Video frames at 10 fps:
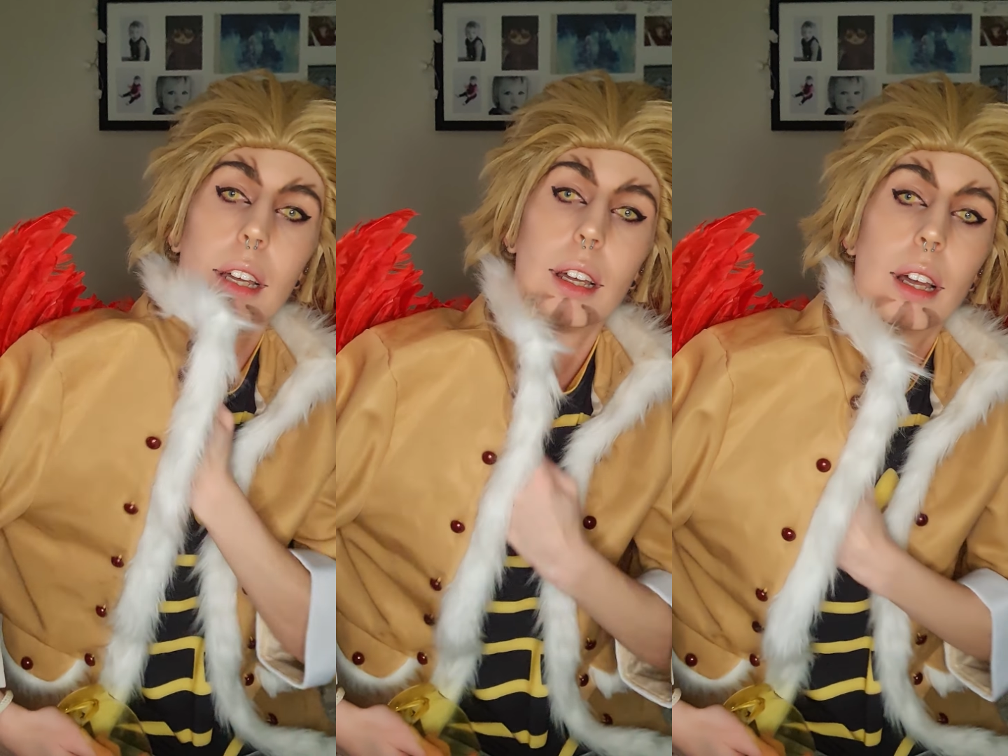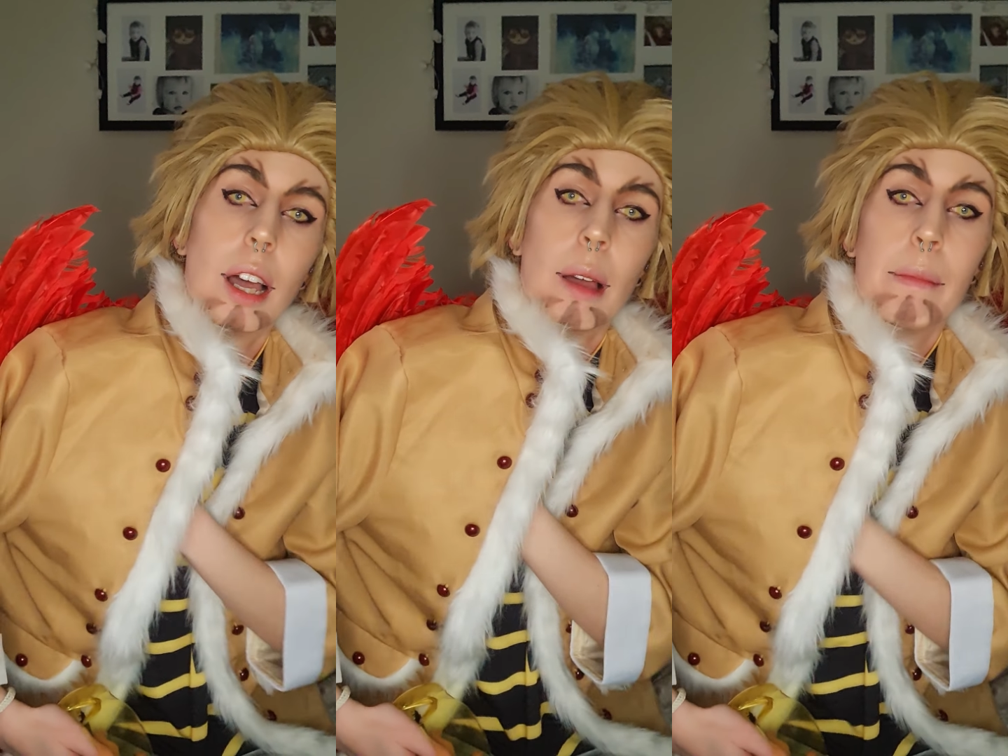
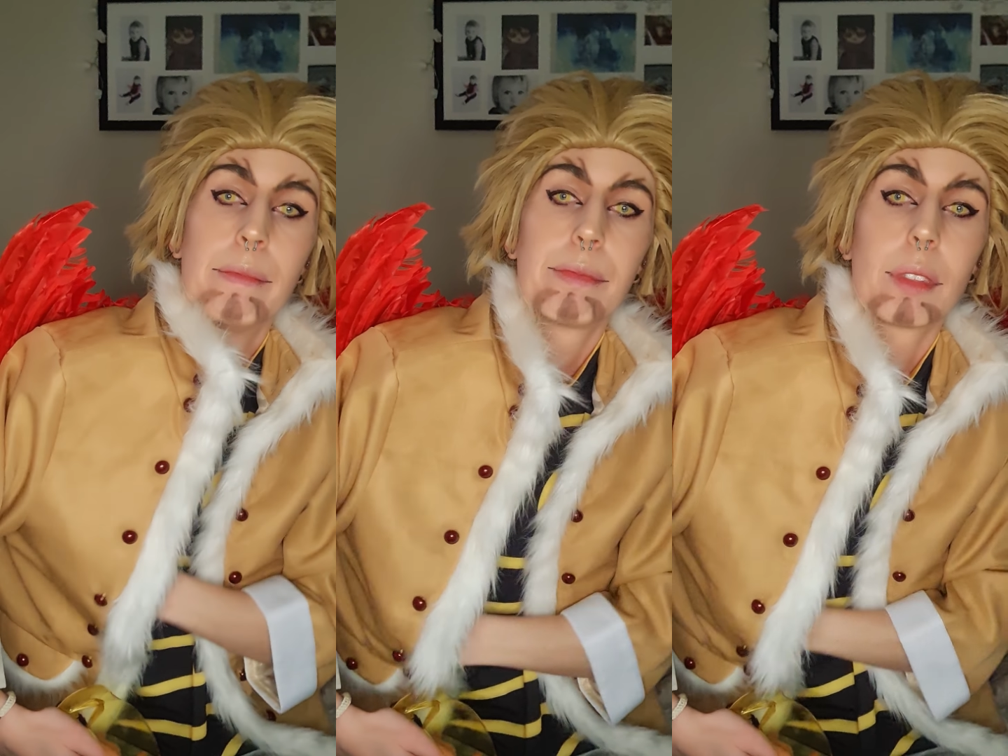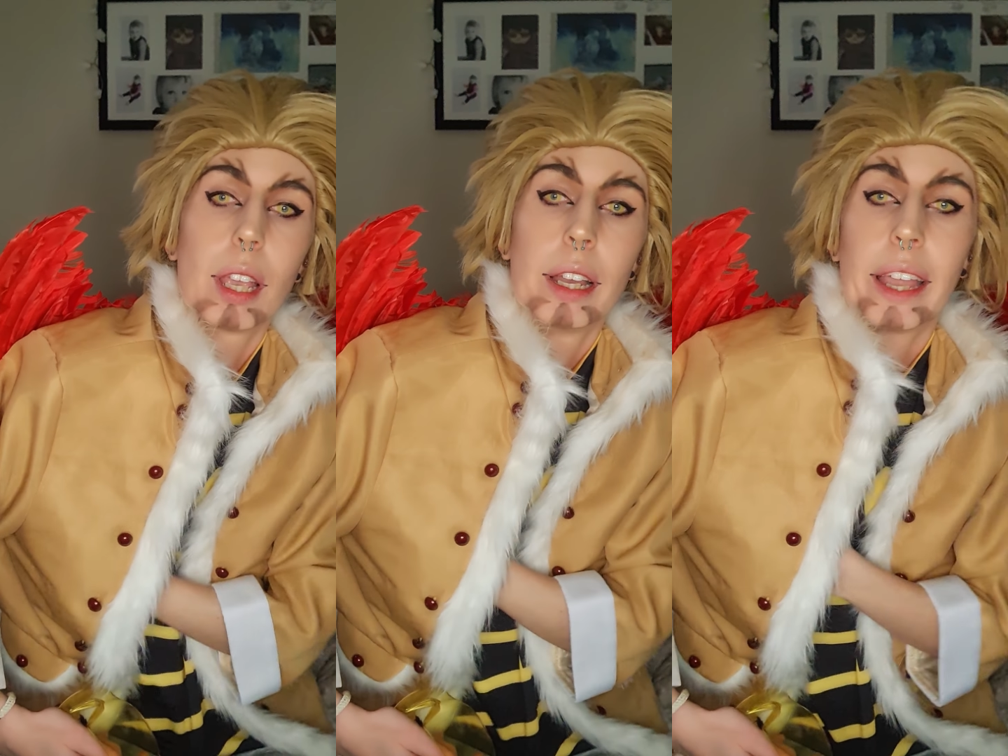
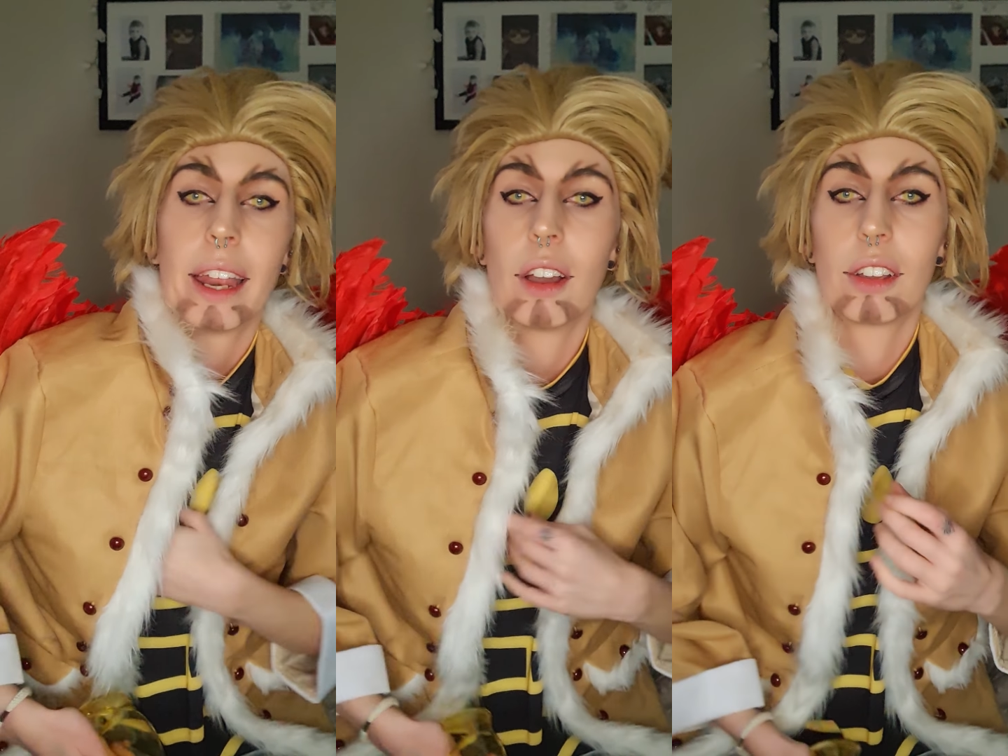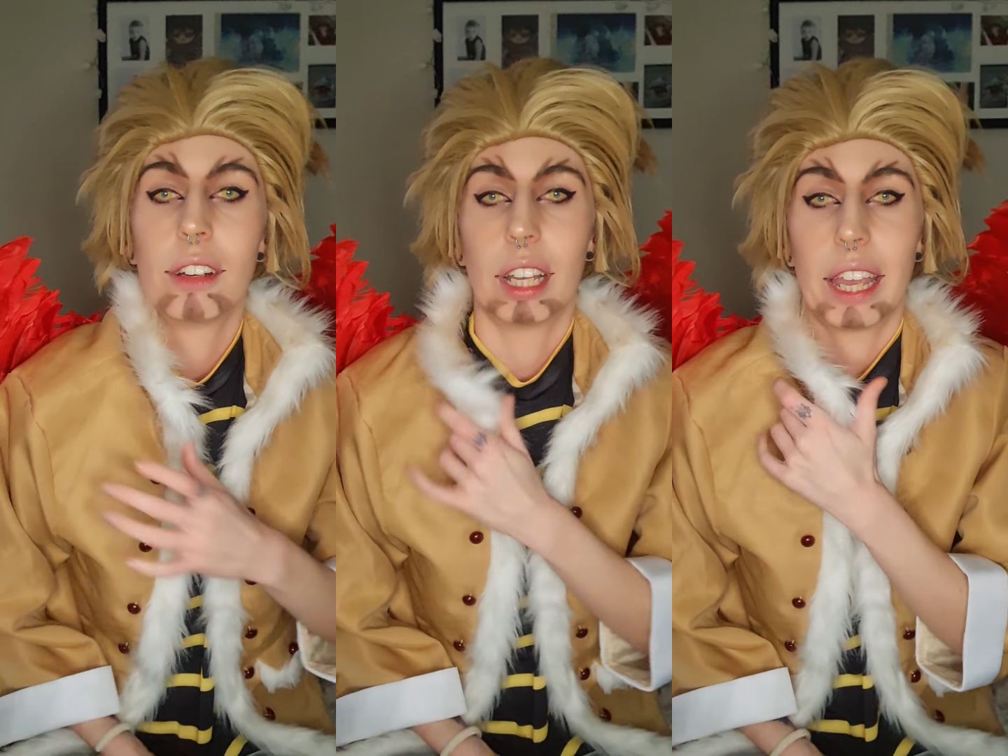Again, I
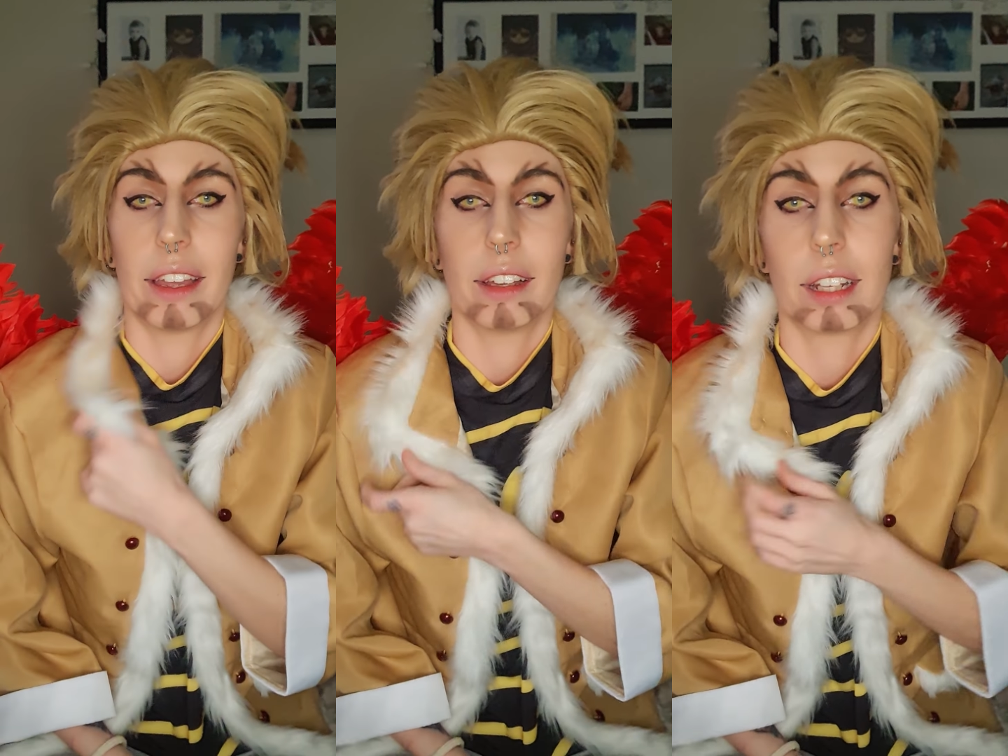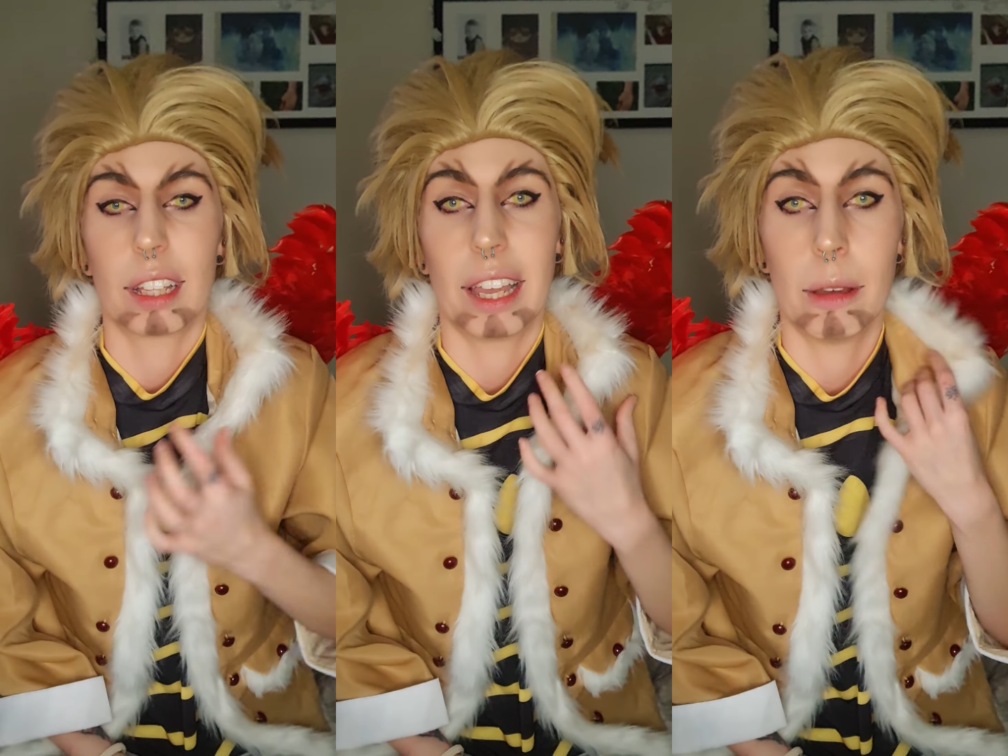couldn't get
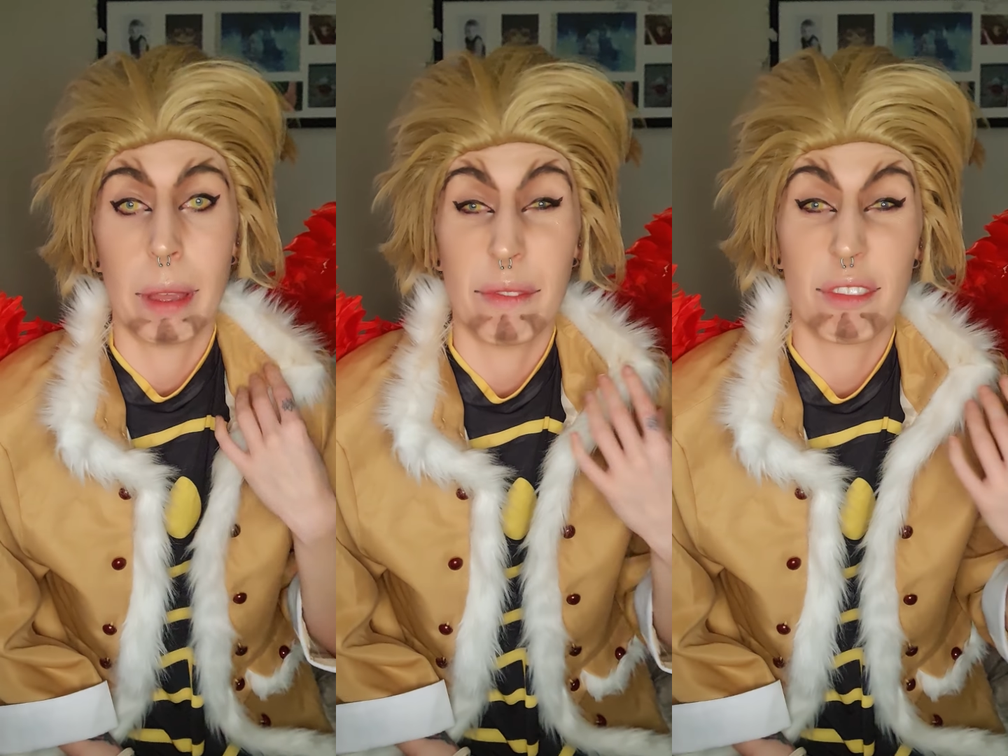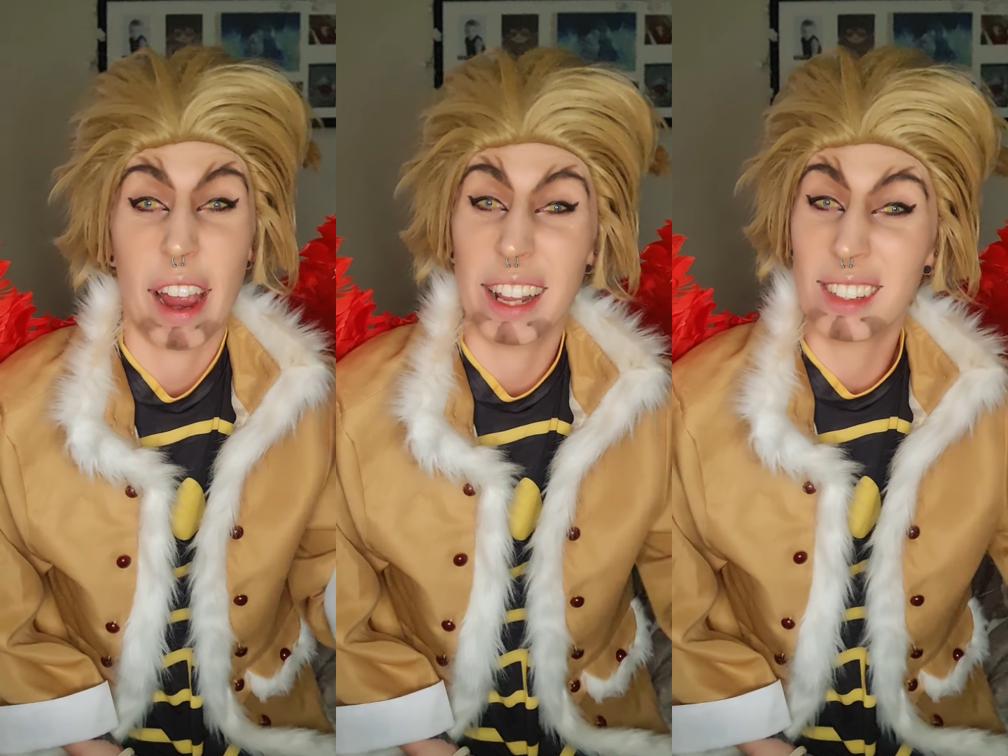them in
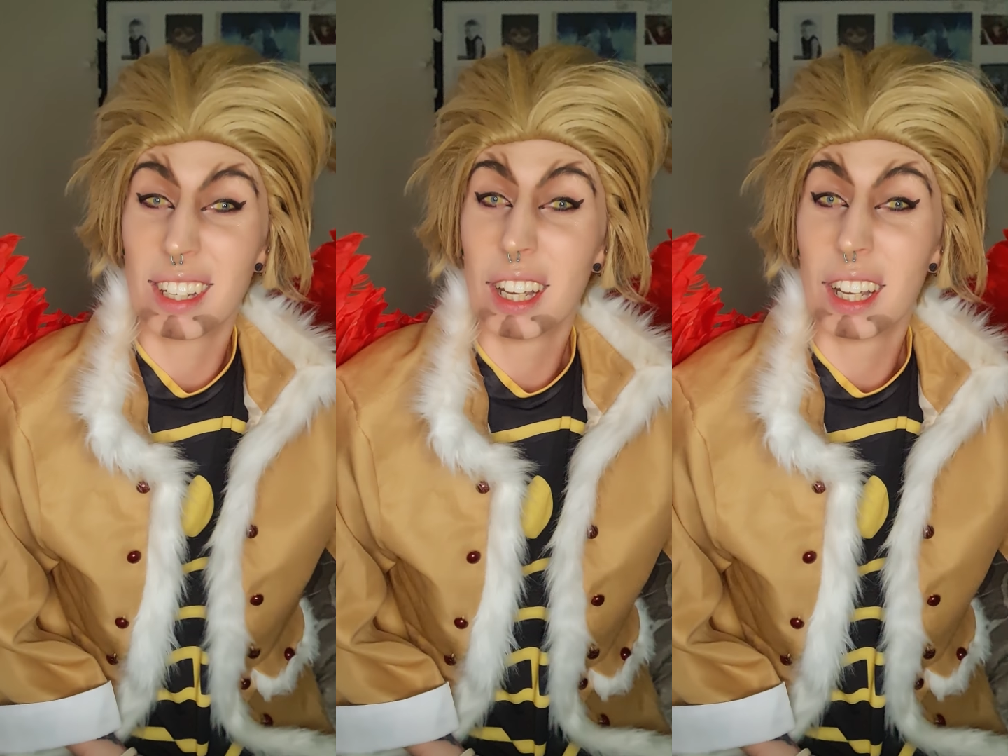red.